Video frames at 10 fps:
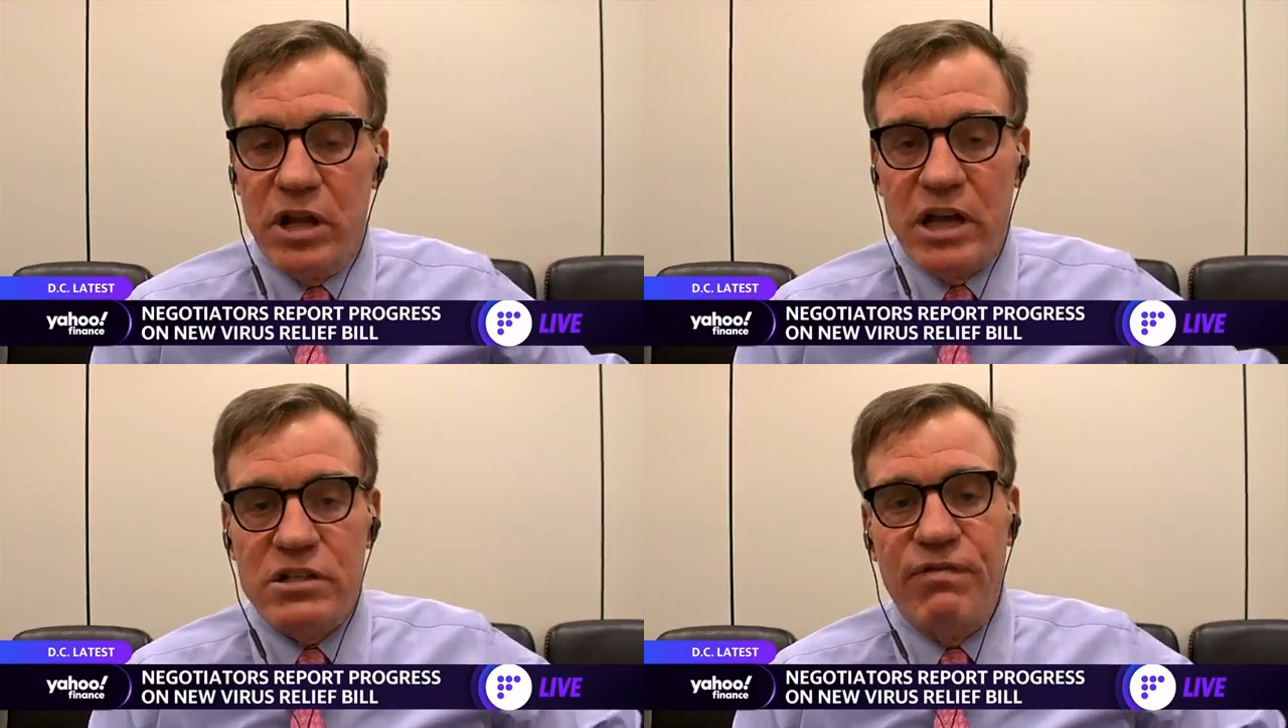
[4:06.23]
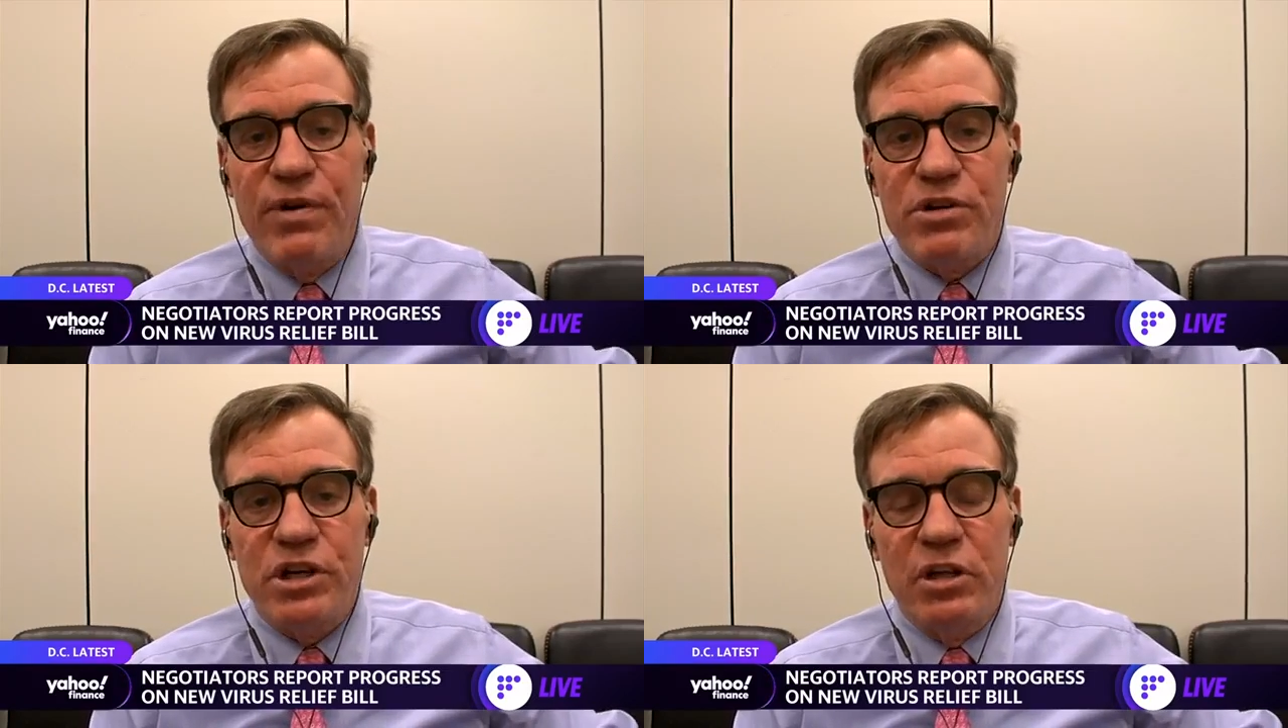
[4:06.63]
lots of
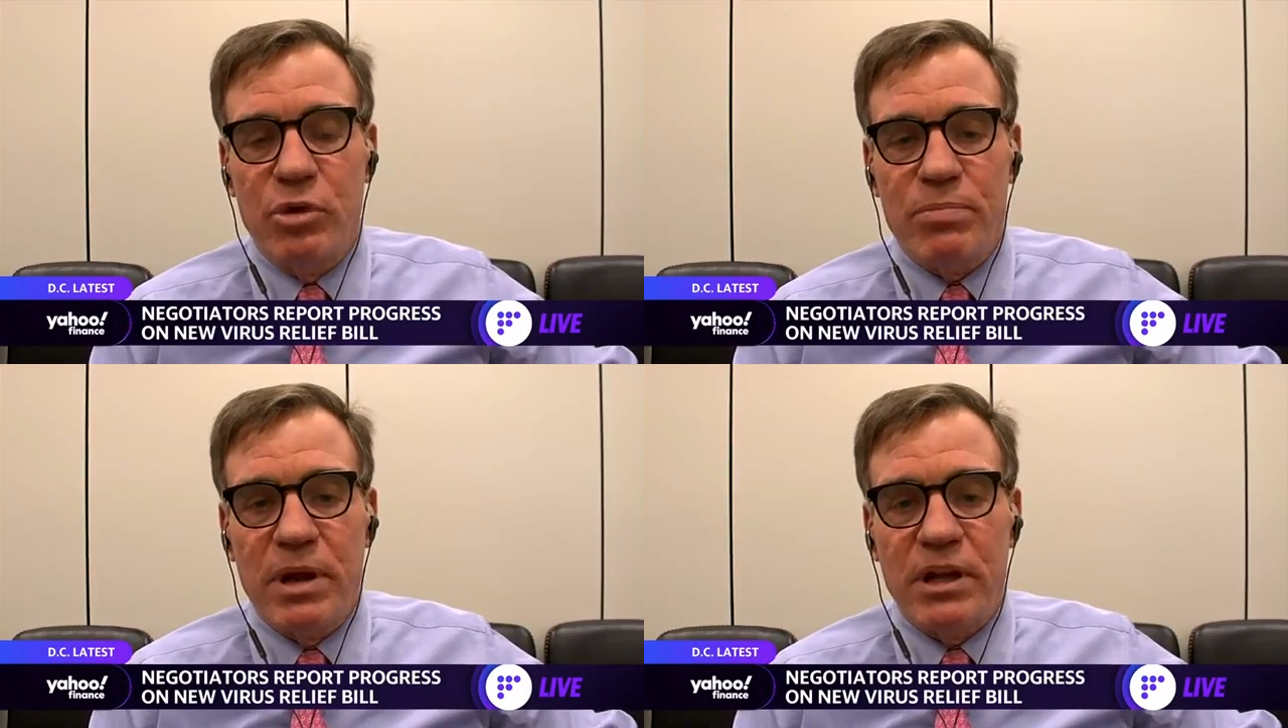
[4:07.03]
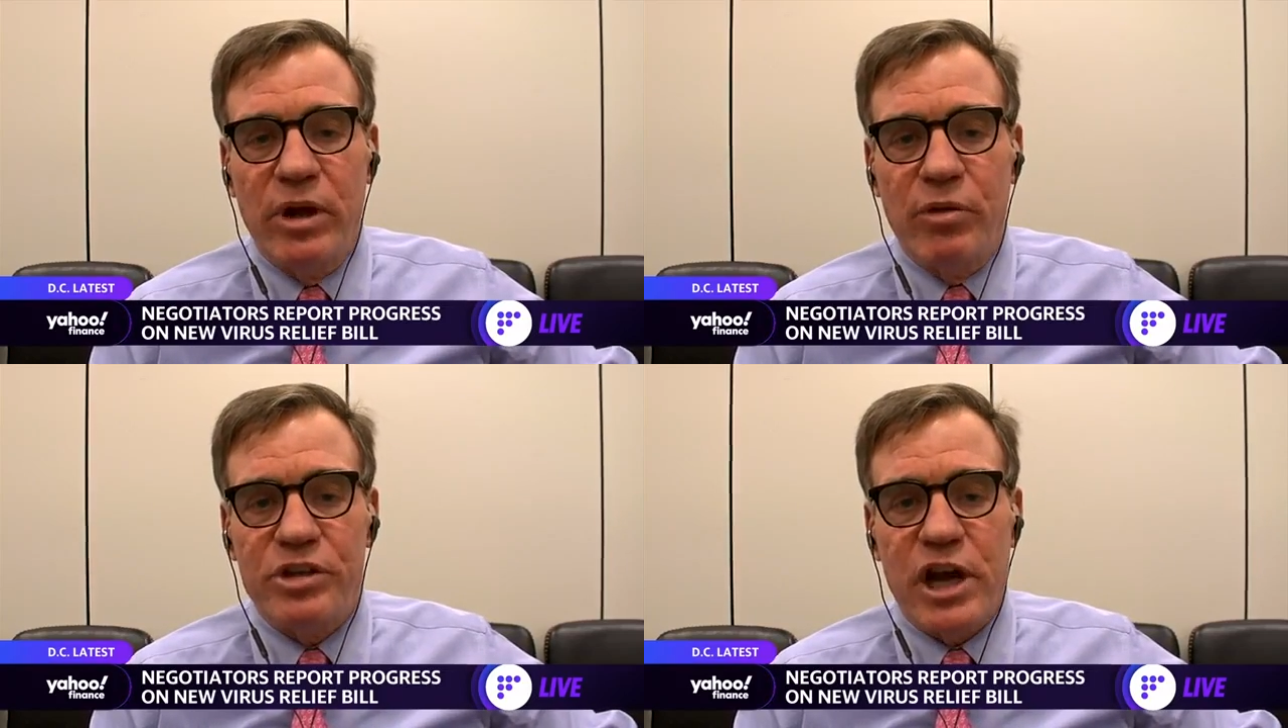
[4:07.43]
folks dealing with
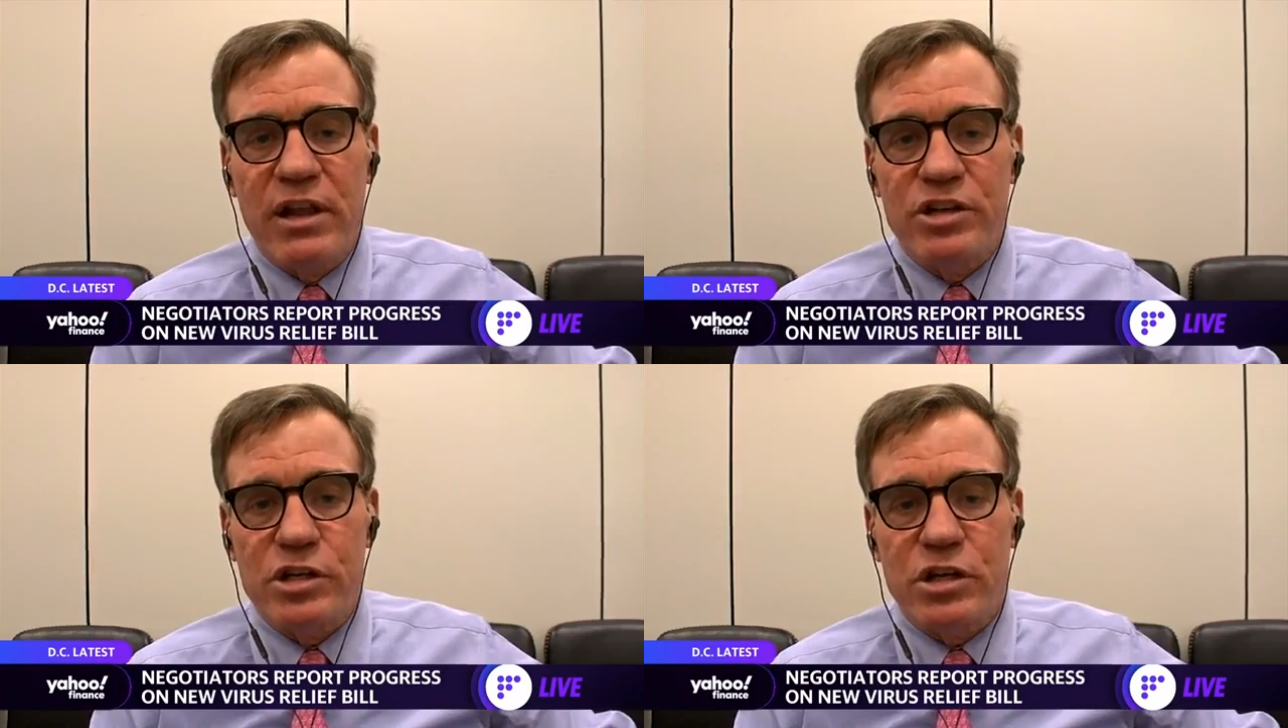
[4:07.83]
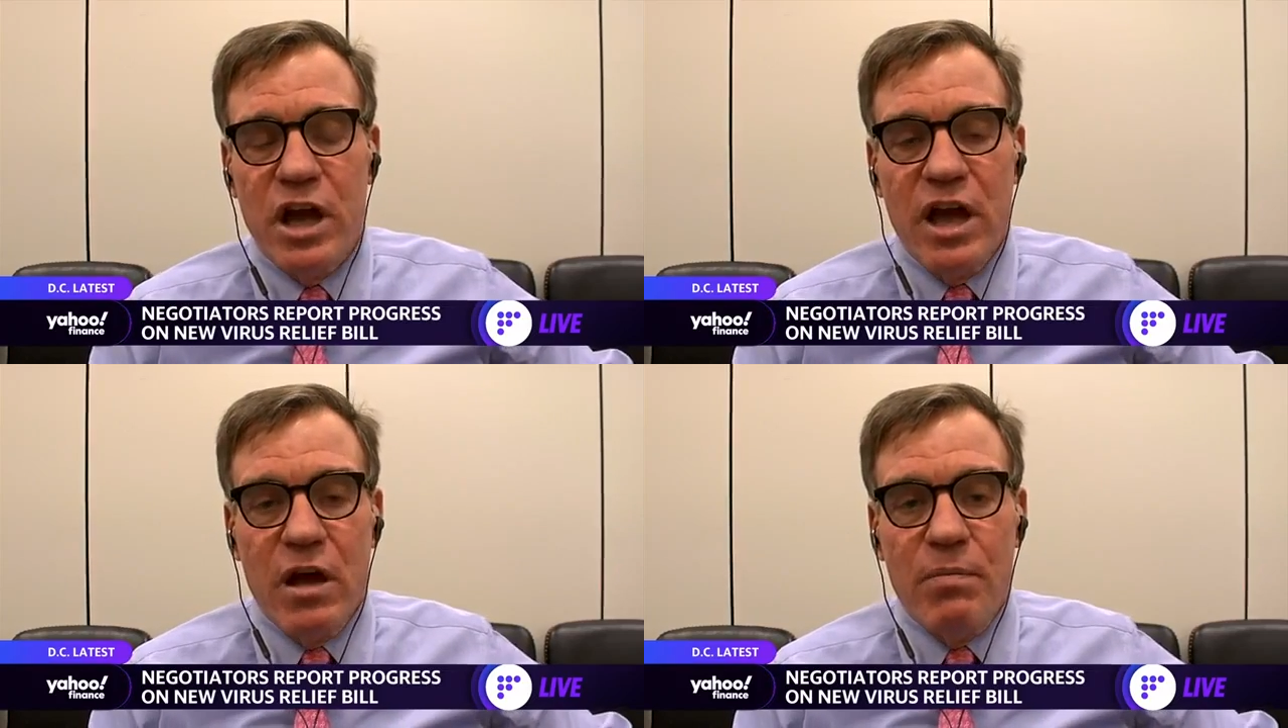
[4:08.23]
mental health challenges